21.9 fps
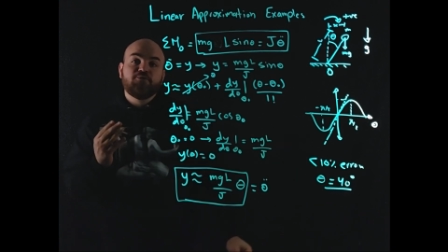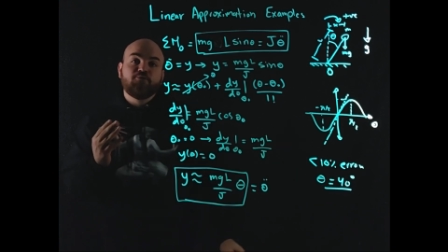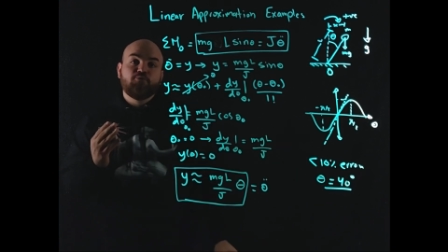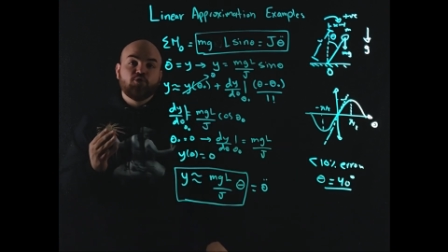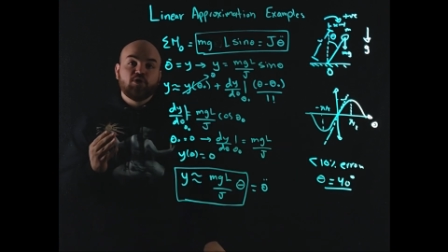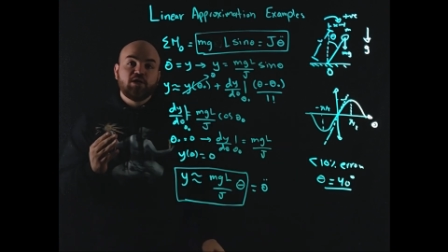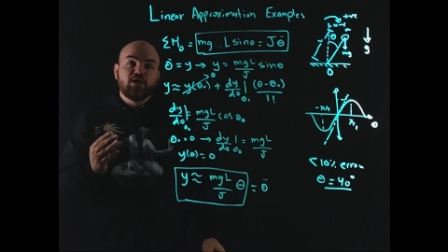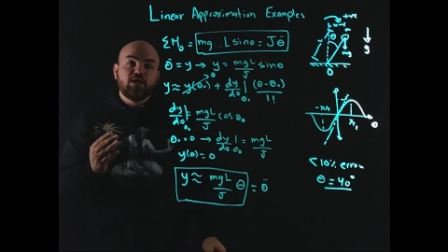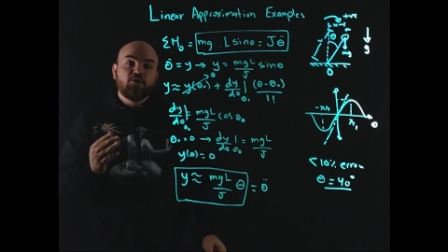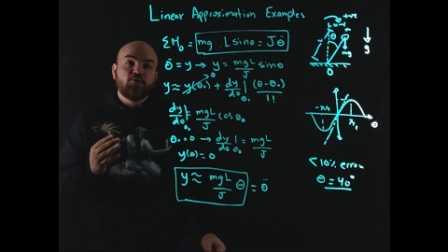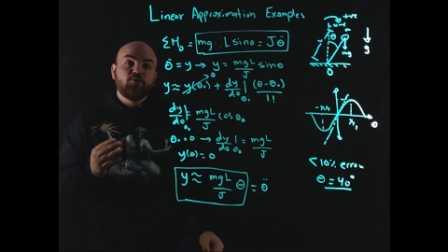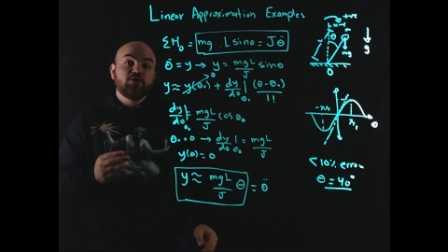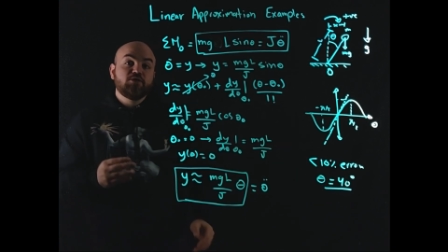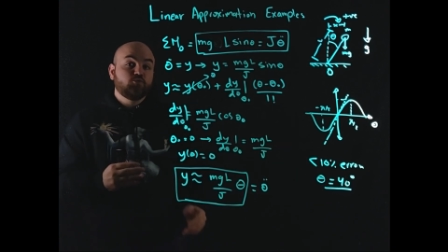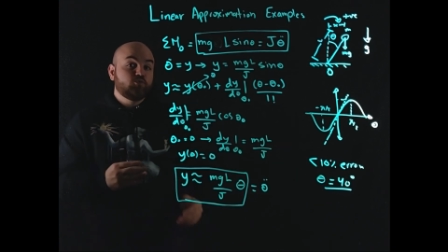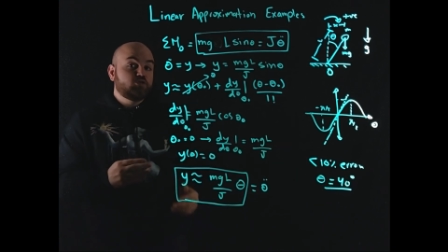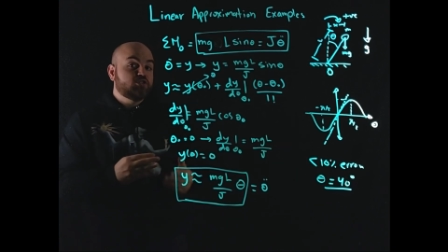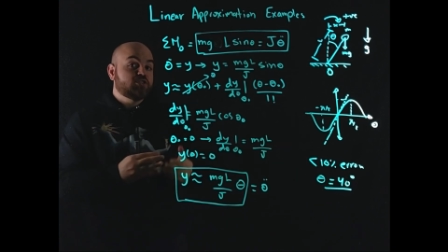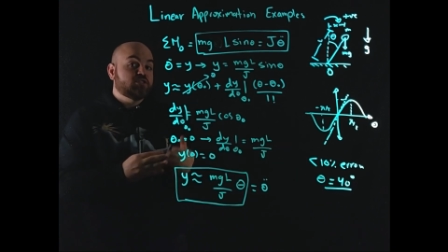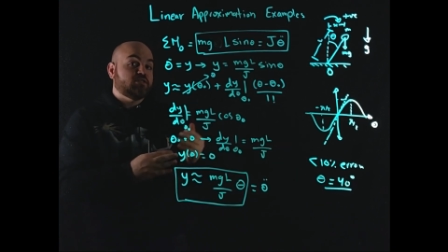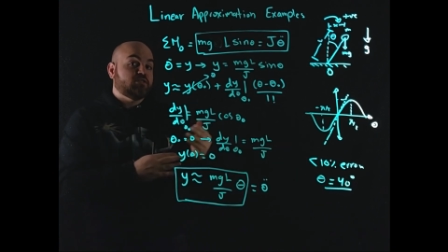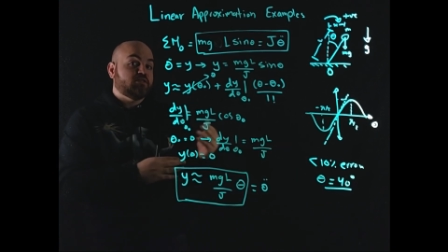at 40 degrees,
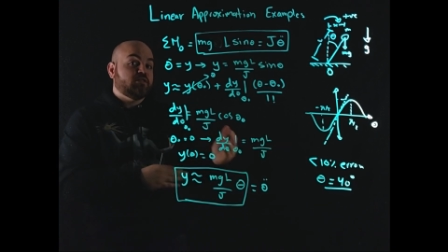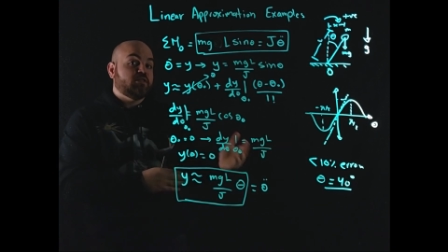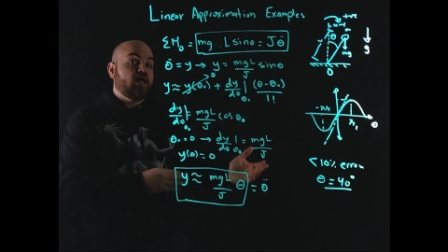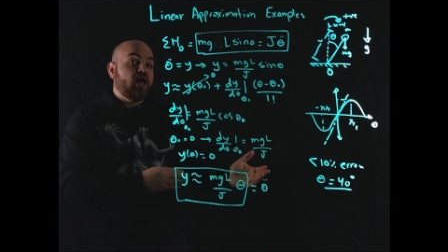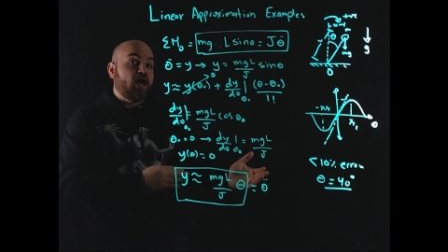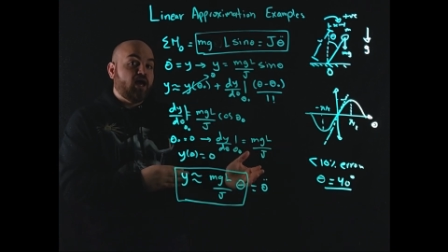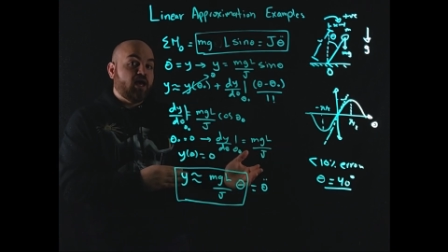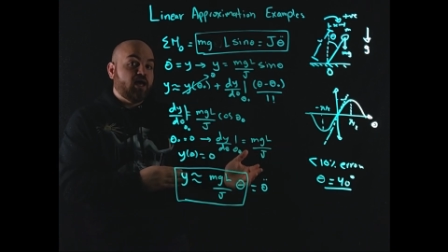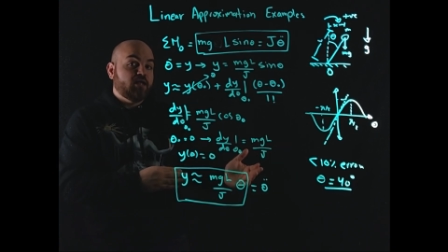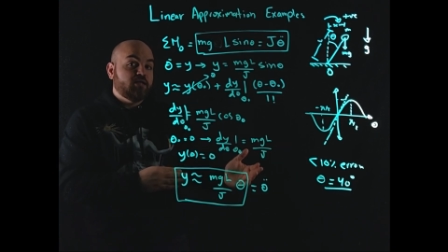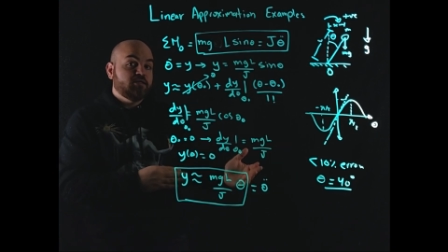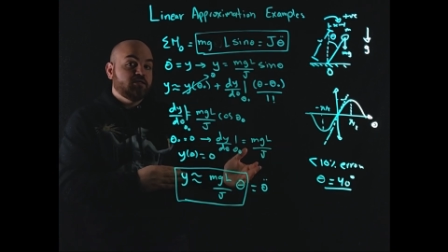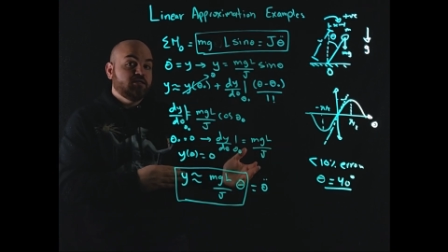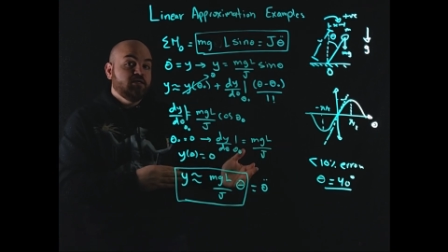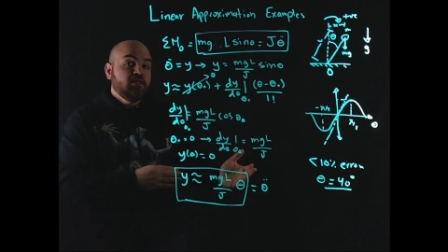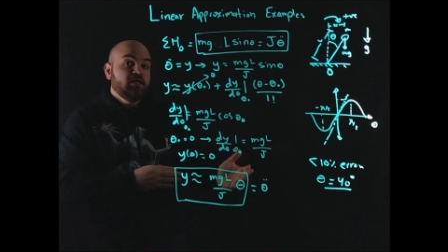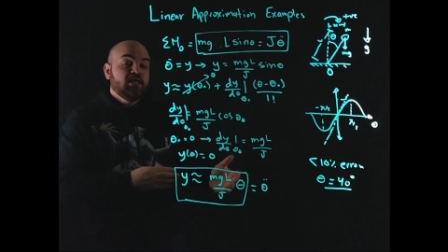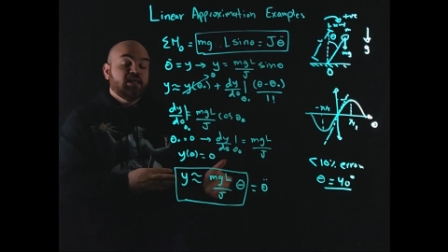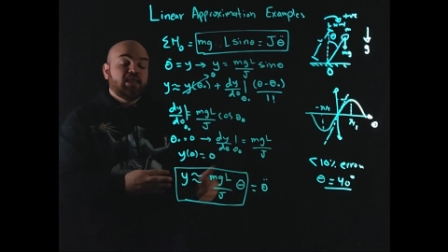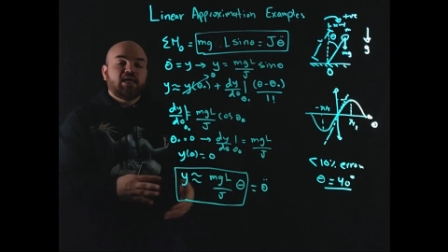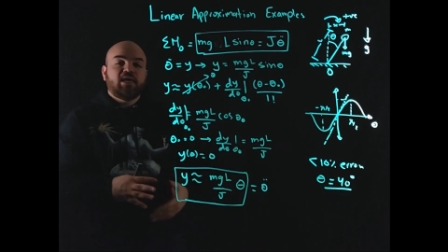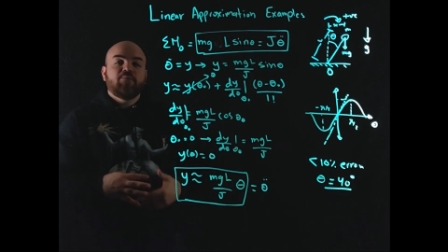which is a lot.
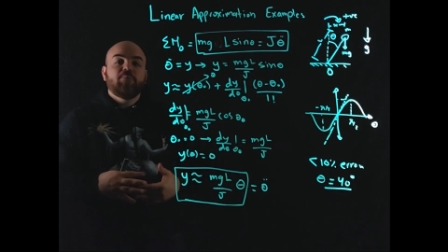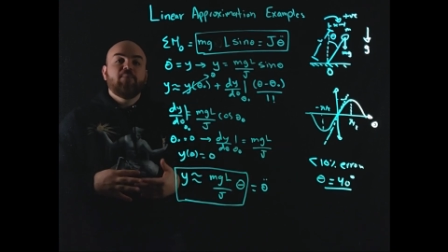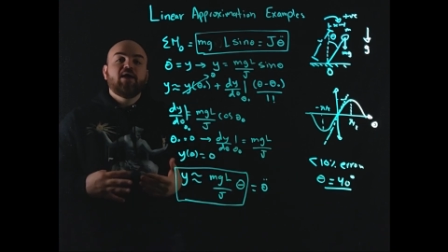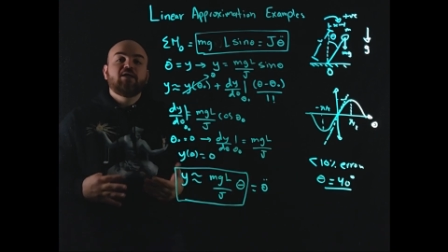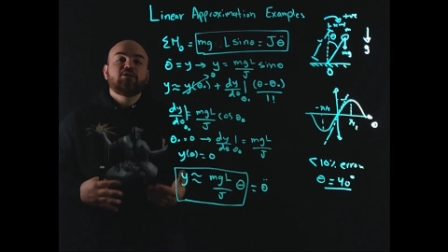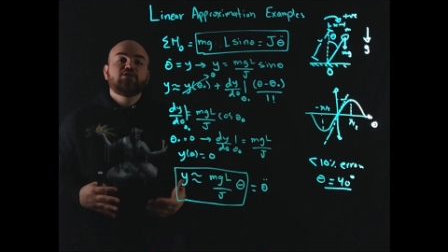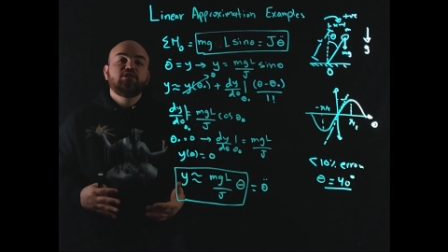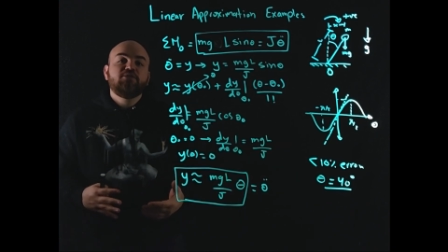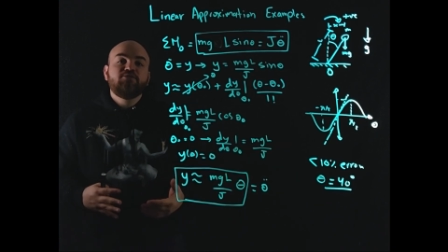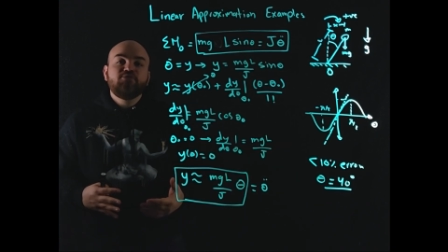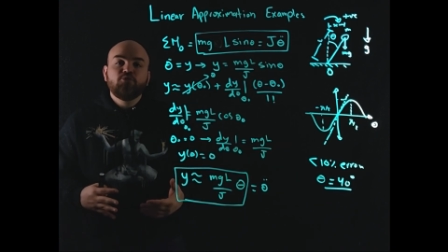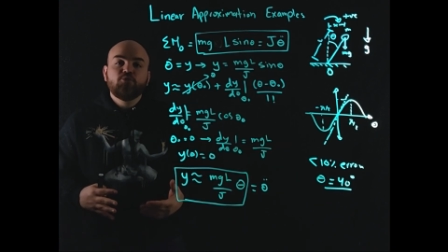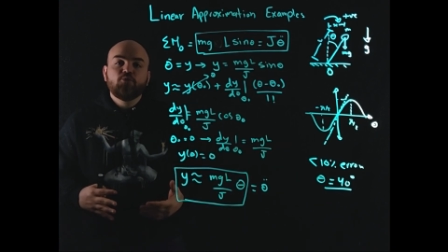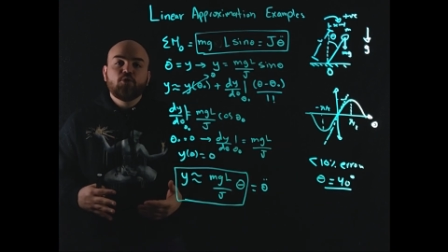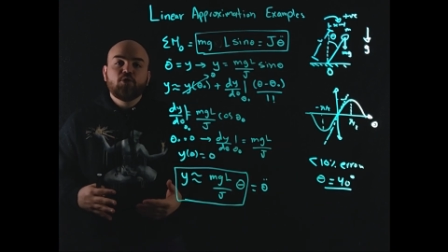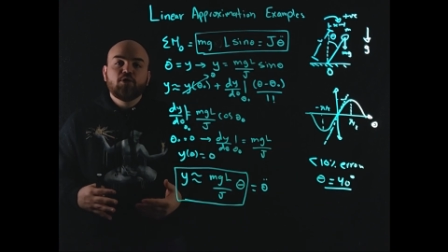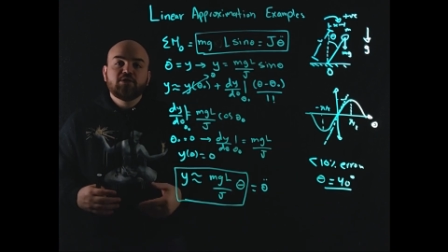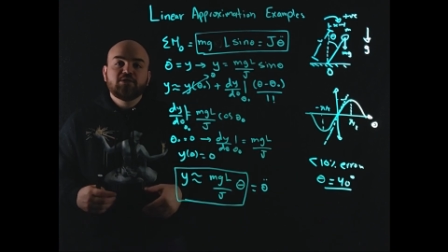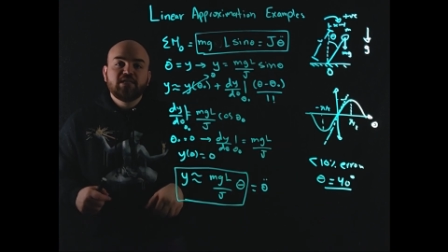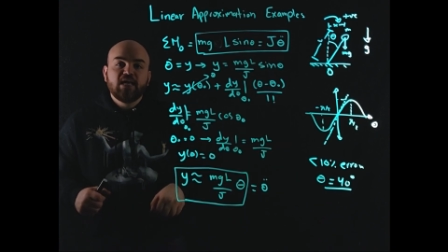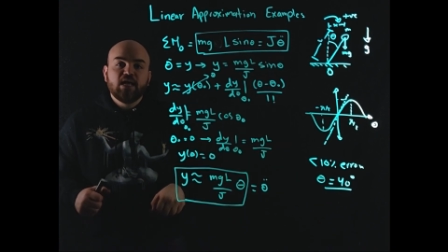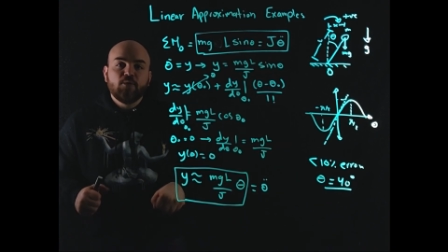Like imagine if you were
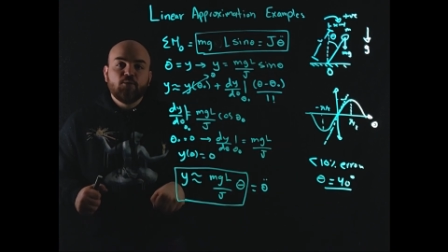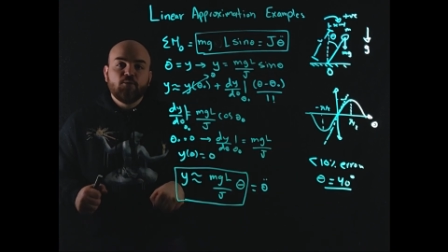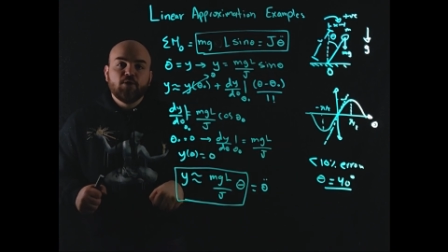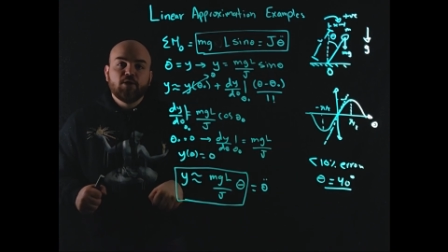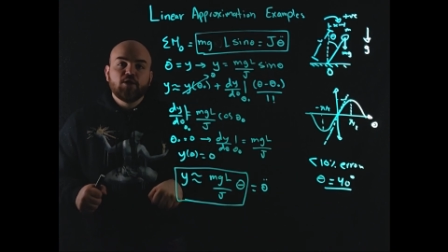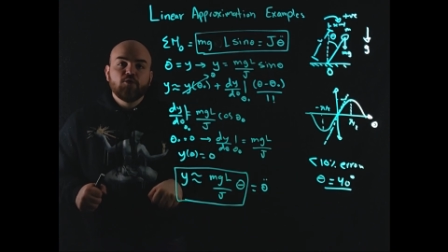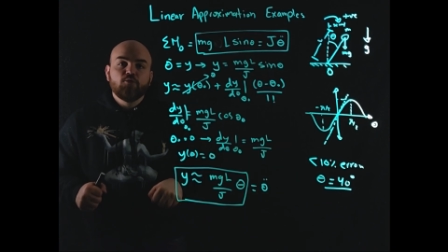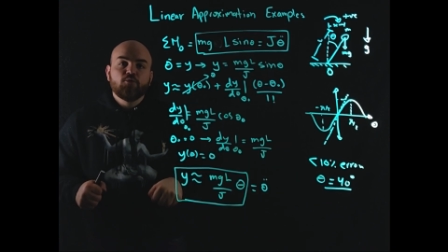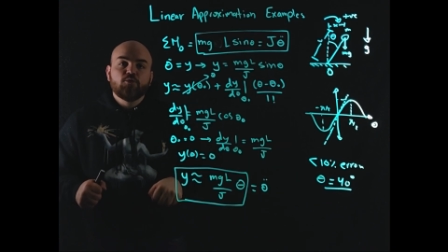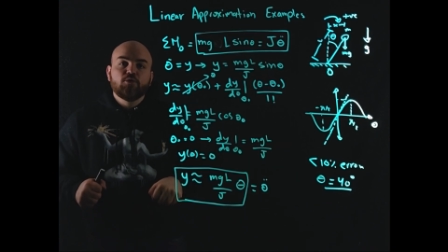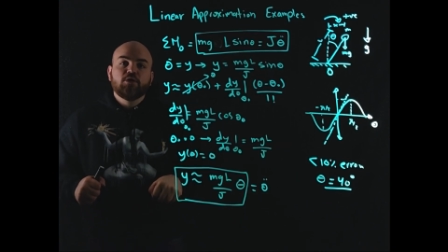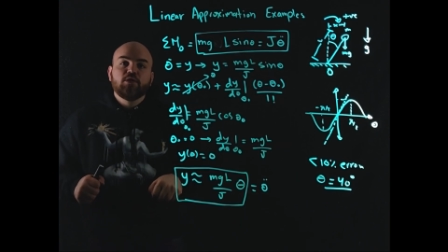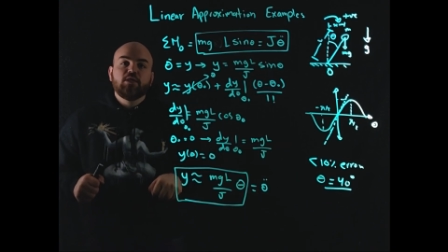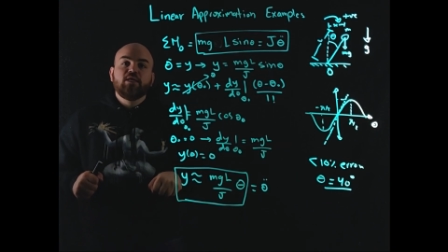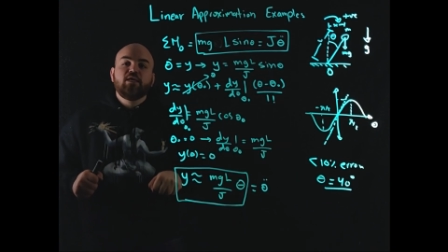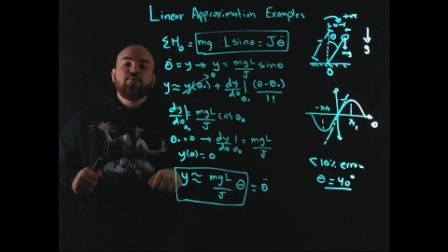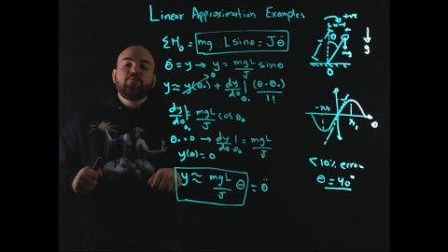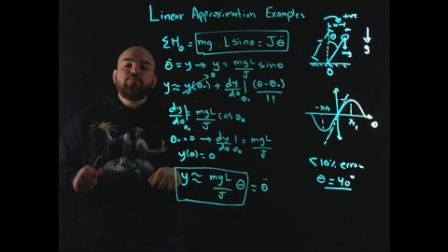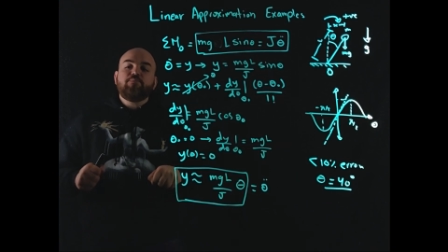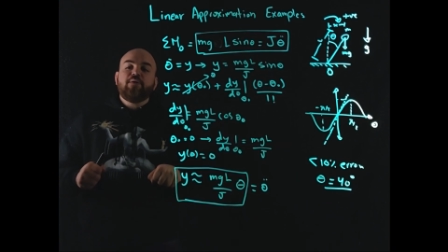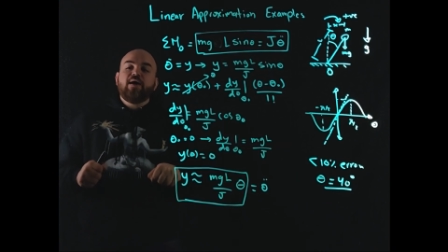on a Segway and you were to lean